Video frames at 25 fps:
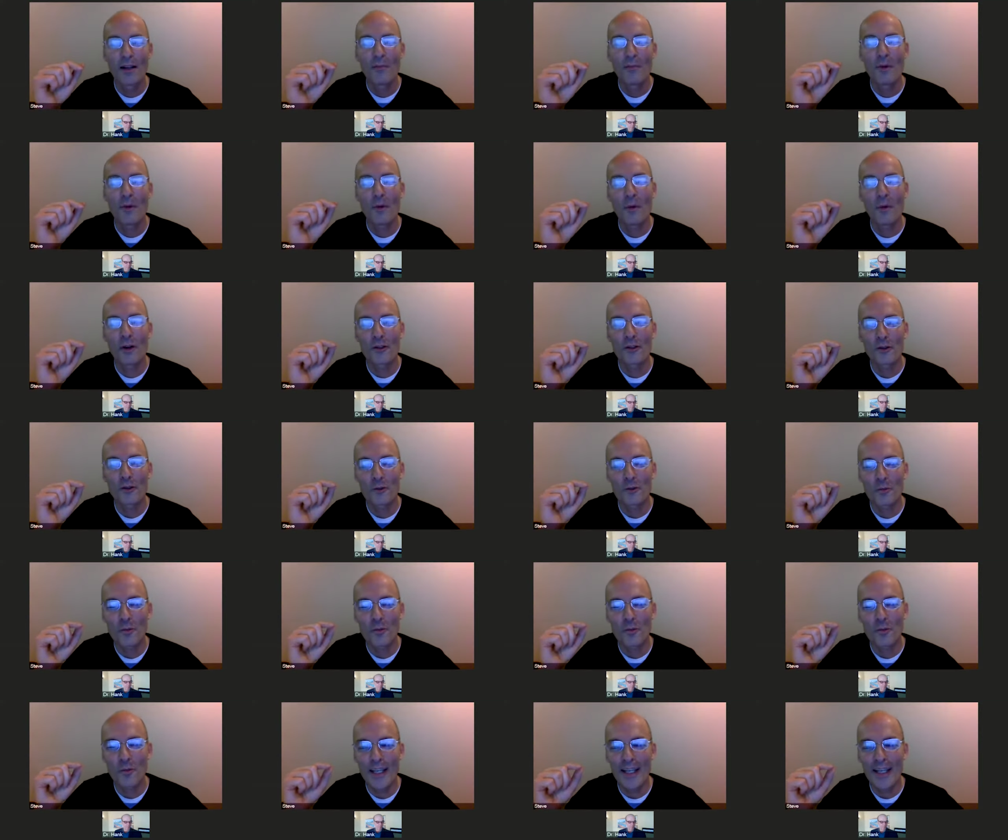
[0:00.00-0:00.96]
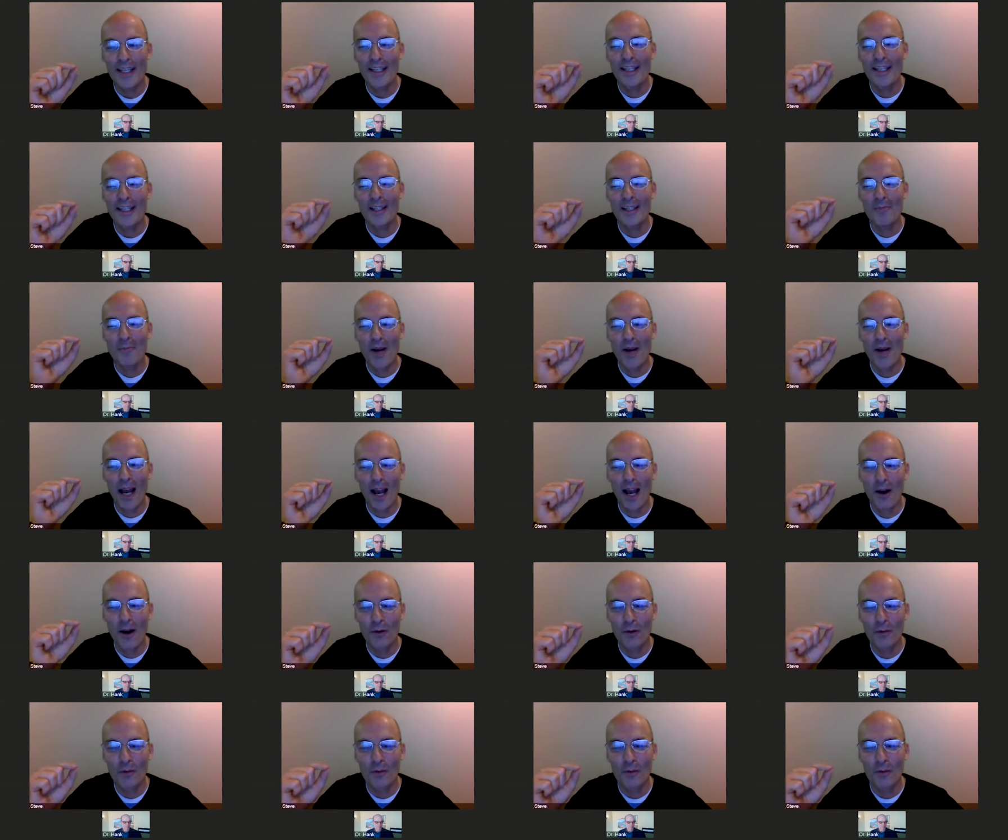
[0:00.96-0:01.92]
but what's really
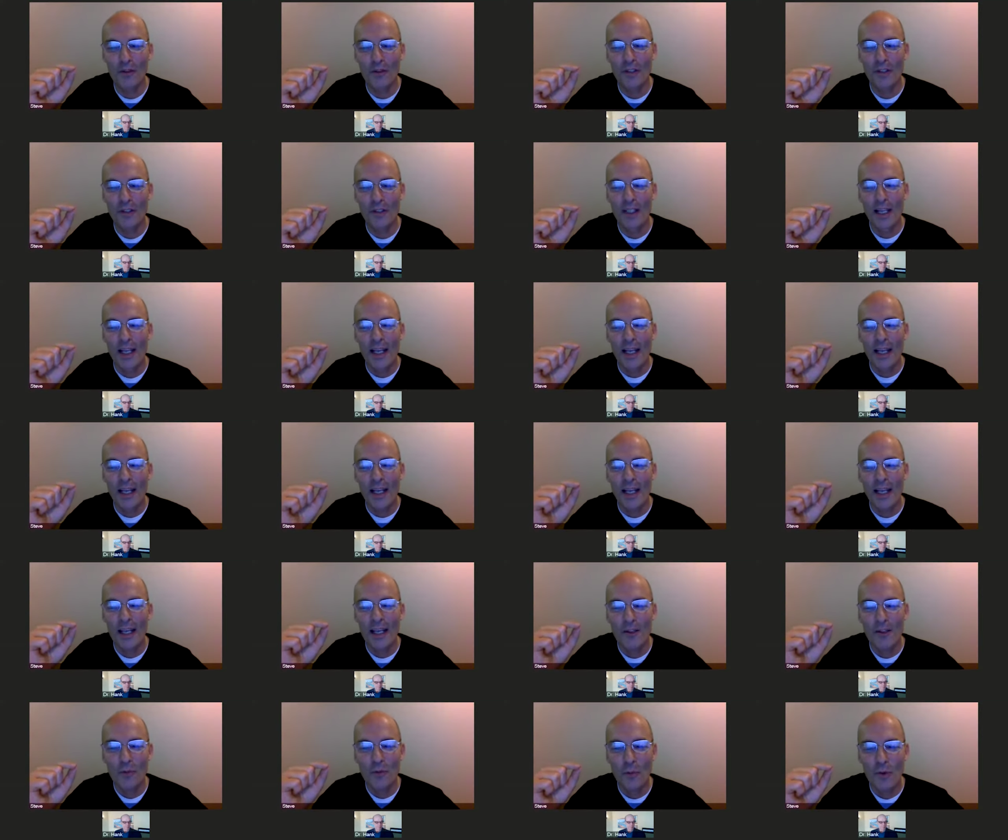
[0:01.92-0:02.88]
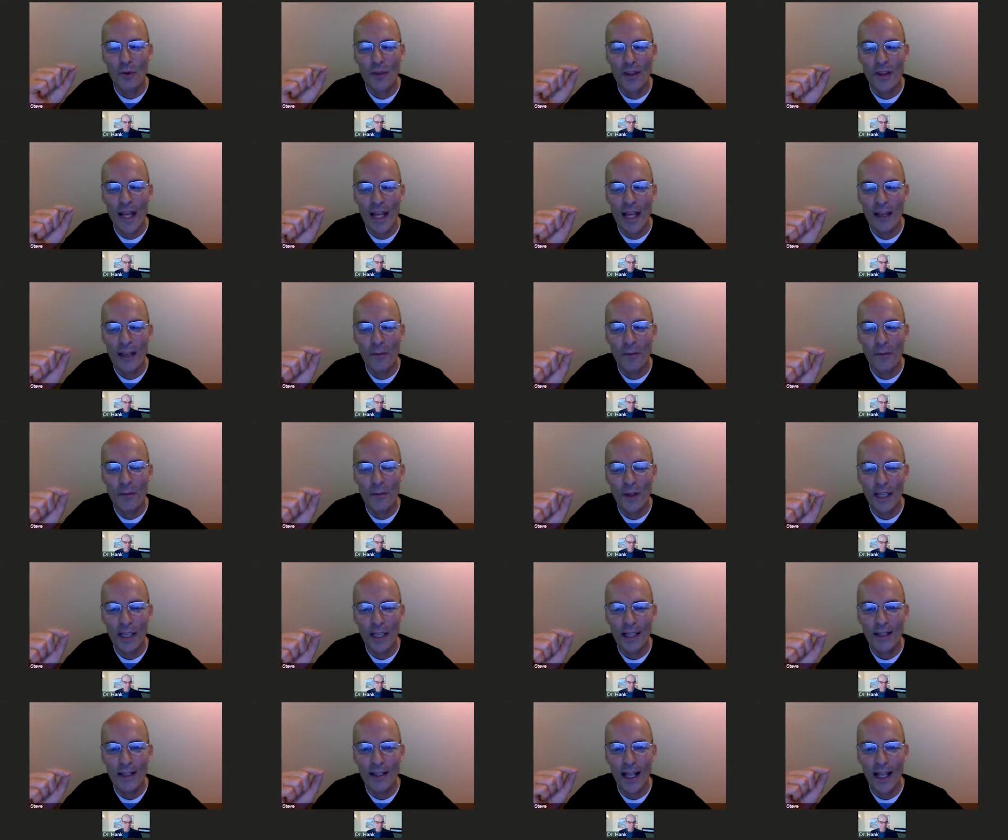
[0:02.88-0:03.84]
powerful is when they
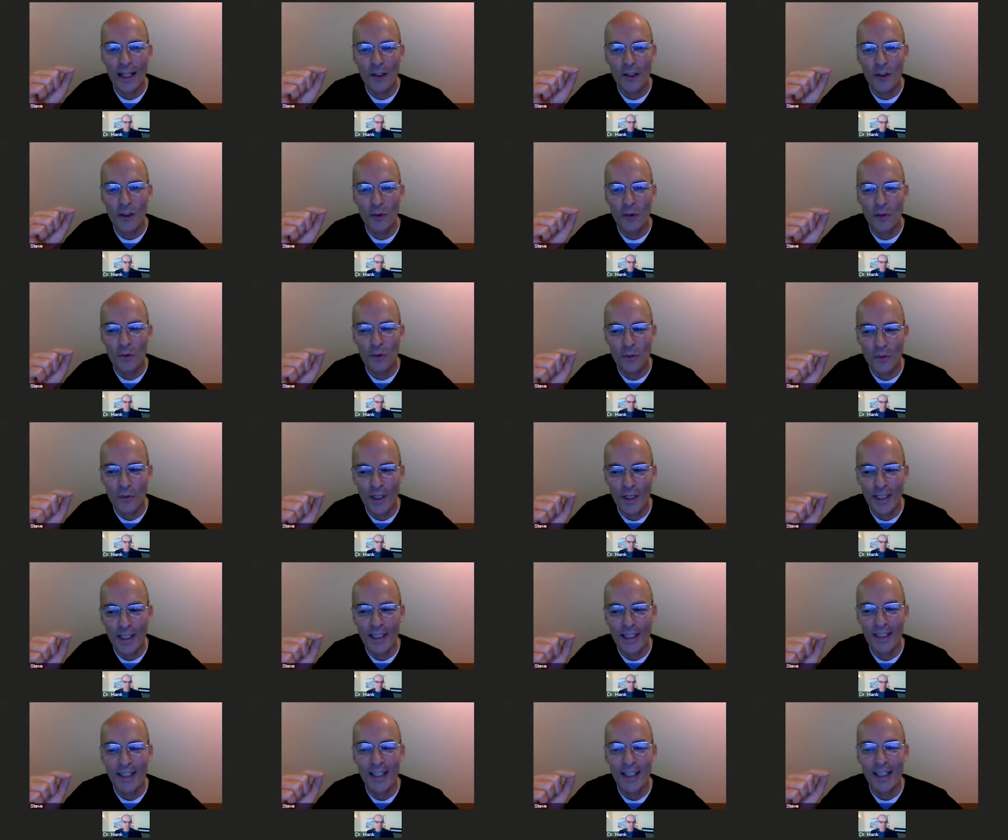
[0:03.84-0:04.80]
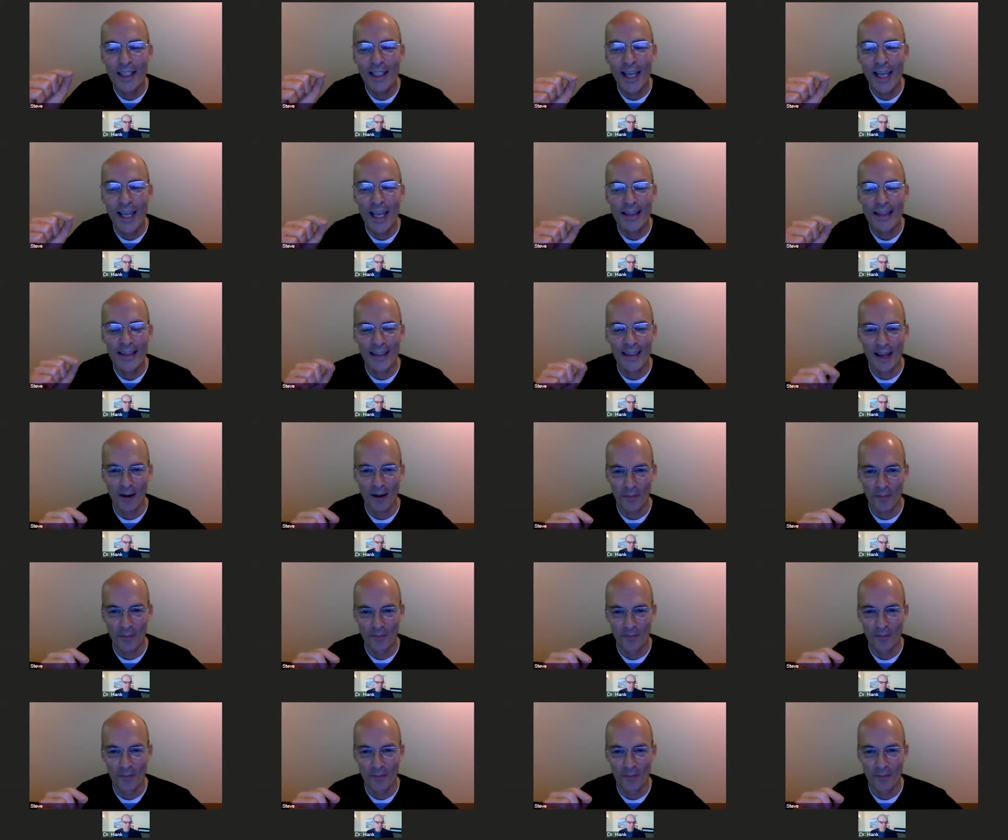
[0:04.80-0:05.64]
feel like you really get them.